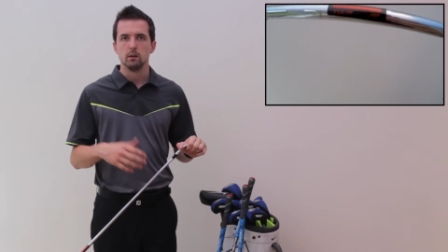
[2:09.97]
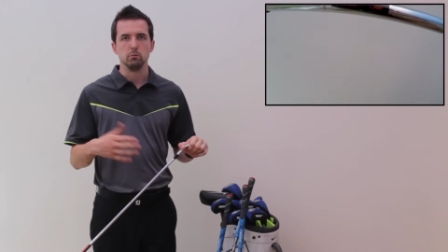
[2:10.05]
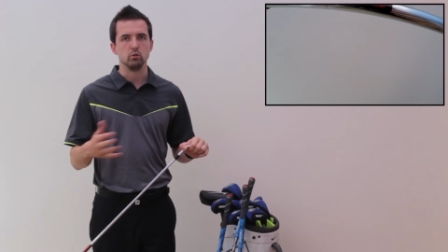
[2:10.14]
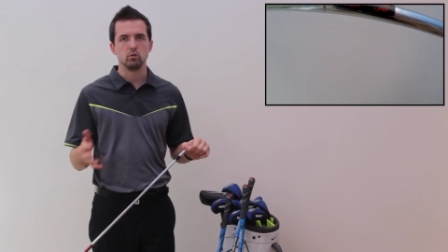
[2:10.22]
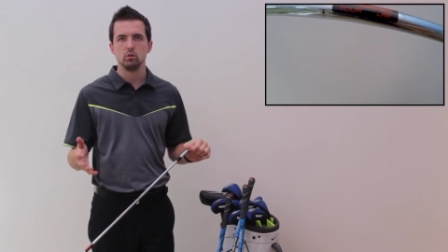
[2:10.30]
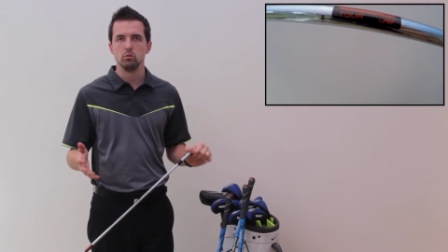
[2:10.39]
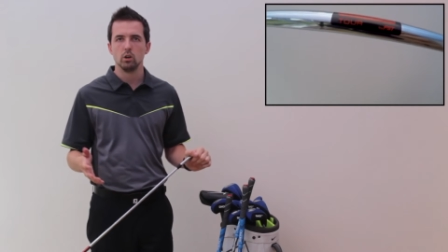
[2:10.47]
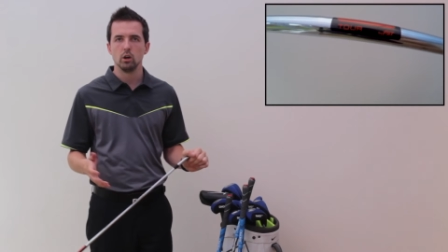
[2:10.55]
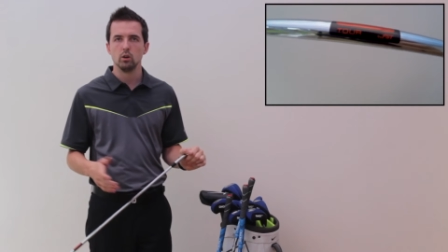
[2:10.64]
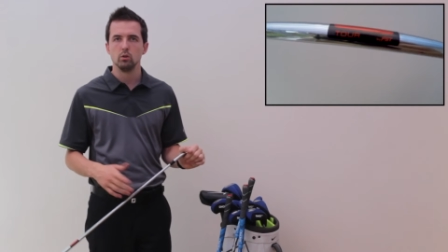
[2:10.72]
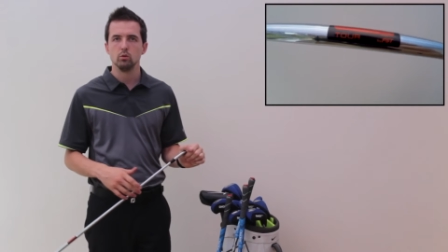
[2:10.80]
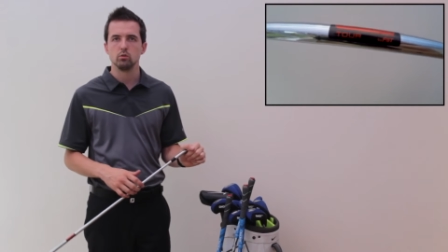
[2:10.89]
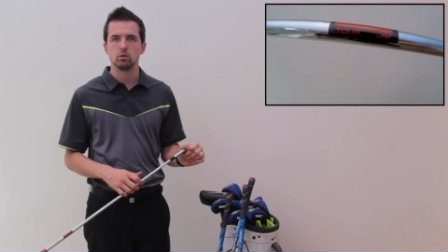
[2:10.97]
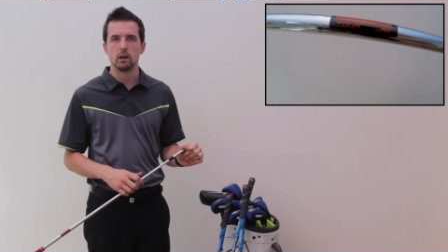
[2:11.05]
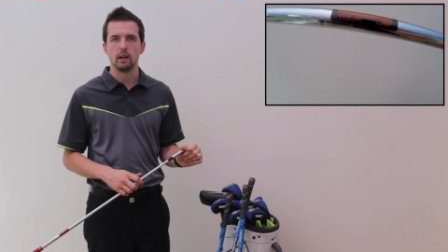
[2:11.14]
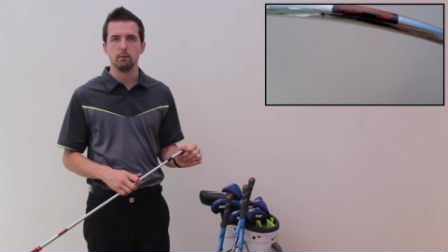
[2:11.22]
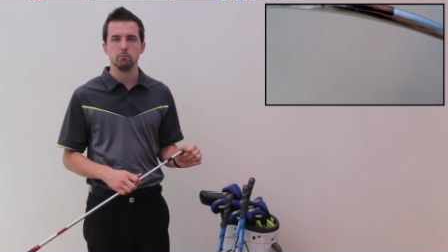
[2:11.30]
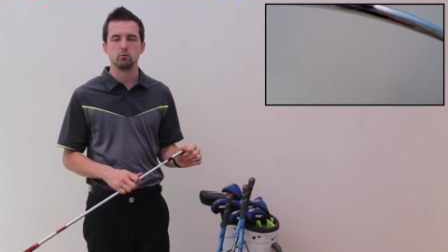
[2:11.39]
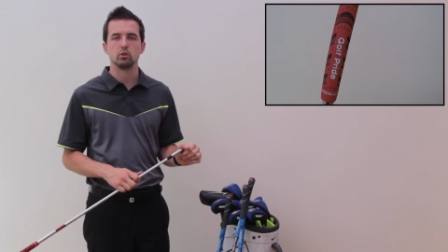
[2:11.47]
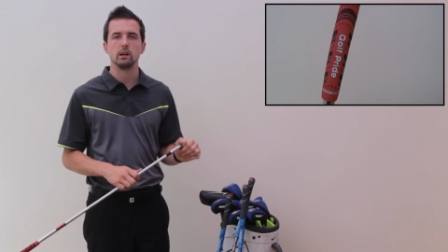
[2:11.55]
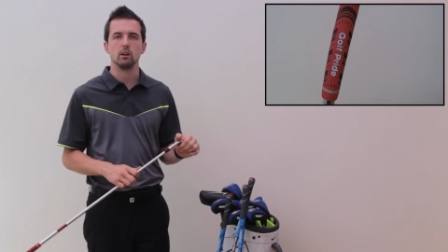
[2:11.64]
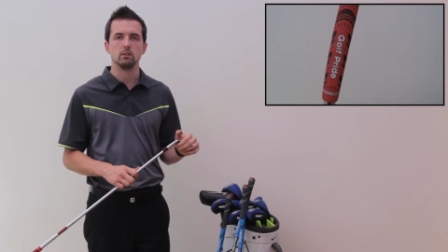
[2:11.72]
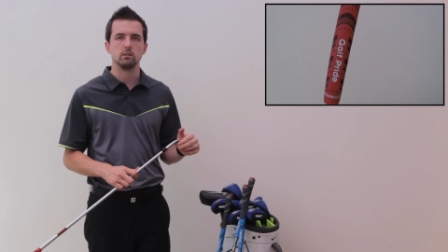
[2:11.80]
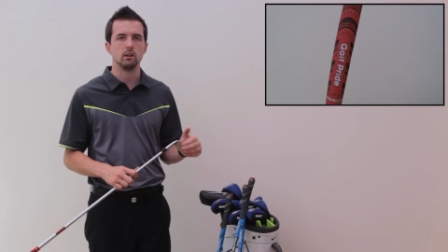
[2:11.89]
Mizunos, um,
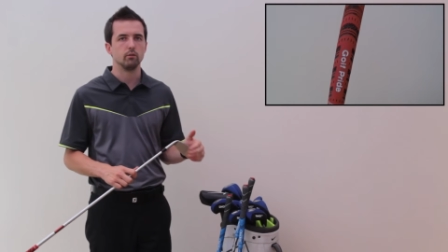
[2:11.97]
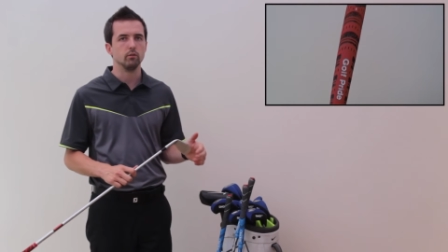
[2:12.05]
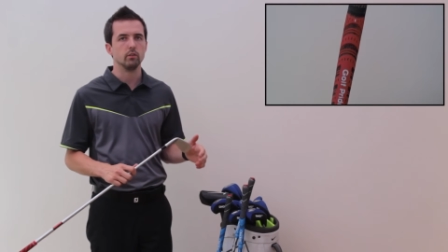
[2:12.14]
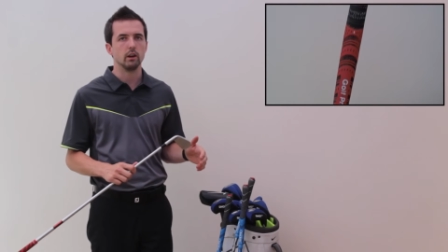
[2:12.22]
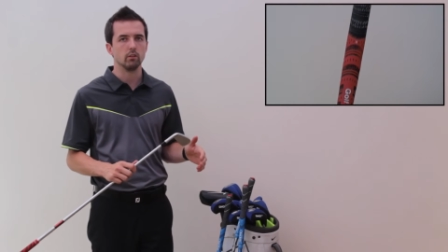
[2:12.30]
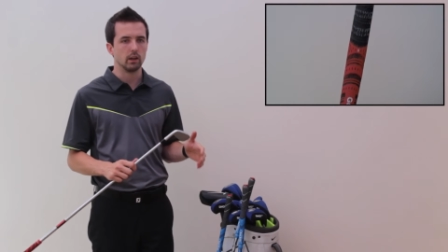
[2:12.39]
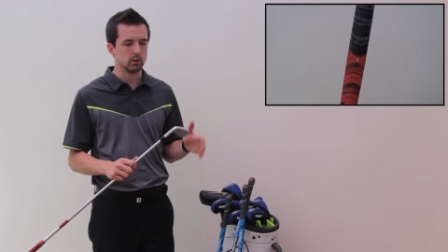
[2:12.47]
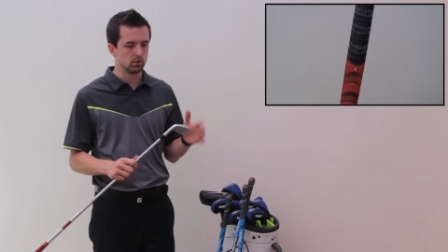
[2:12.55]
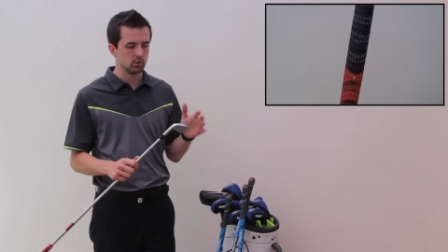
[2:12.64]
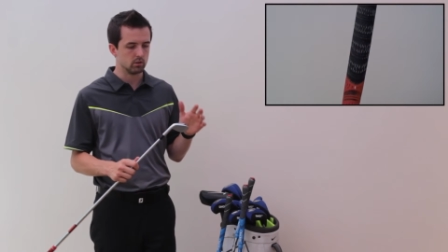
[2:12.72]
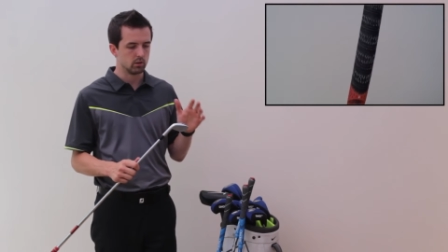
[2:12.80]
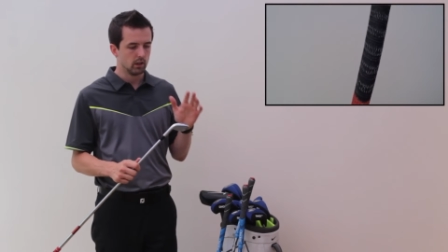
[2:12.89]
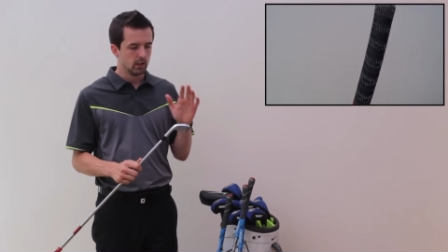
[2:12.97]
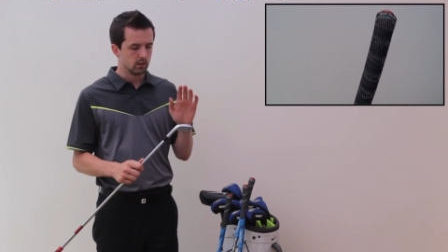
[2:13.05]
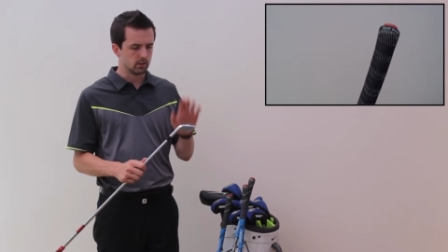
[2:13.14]
tried lots of different variations.